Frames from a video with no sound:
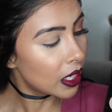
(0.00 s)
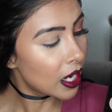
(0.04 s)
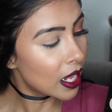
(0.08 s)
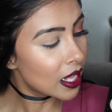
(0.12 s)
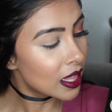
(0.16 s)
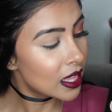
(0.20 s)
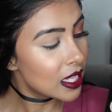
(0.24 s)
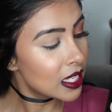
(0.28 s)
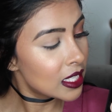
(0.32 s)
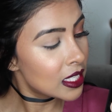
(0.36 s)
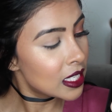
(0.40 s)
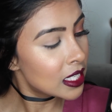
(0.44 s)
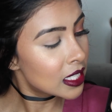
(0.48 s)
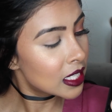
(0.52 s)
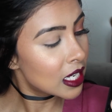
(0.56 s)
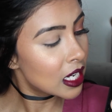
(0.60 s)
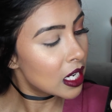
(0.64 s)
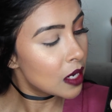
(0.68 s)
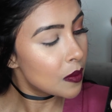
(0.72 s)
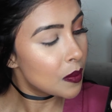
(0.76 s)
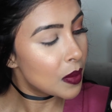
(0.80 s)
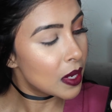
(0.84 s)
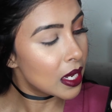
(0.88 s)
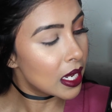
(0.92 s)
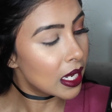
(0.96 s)
Now this is
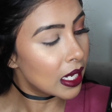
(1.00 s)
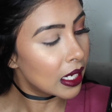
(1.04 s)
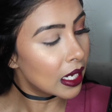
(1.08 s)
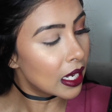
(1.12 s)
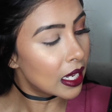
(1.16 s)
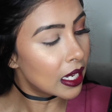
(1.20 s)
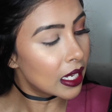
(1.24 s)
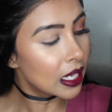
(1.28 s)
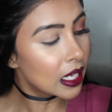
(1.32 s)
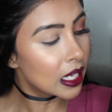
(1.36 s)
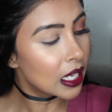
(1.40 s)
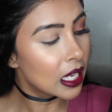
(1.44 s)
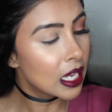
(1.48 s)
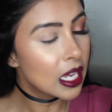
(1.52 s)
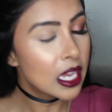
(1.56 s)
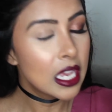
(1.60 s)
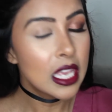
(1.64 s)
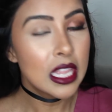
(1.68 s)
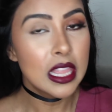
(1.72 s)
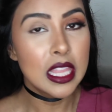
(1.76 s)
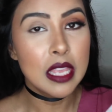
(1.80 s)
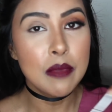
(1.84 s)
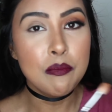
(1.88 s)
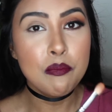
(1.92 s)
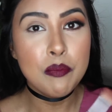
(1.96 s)
going to be like
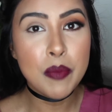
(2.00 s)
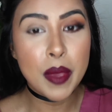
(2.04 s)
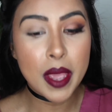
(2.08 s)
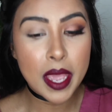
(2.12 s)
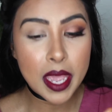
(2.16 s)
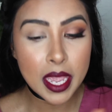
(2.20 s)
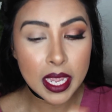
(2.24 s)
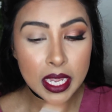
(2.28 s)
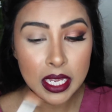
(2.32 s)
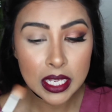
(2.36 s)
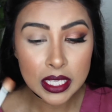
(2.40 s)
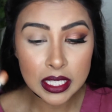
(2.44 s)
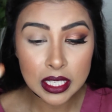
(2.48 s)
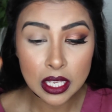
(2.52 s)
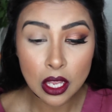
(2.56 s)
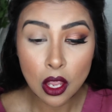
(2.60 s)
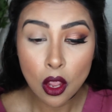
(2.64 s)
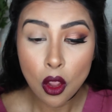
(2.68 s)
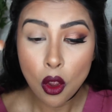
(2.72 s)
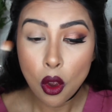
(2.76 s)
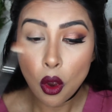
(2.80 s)
the base